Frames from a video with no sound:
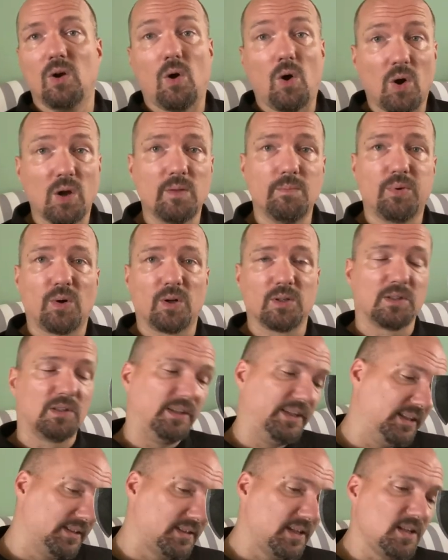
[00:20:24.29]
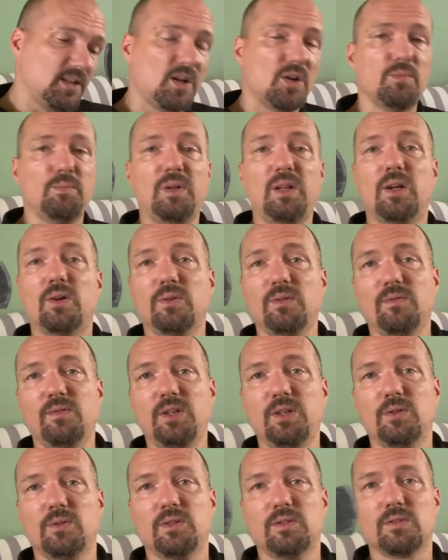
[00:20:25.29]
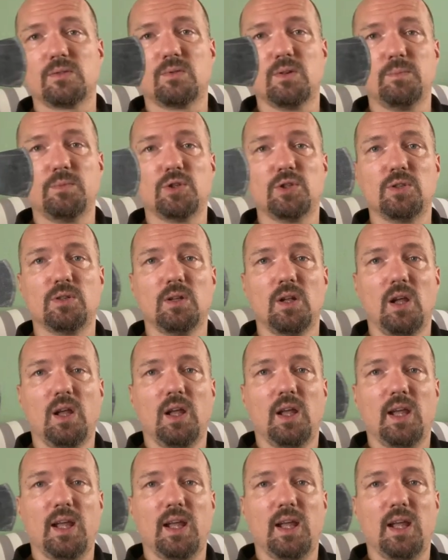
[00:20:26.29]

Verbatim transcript: All important links are down below in the video description.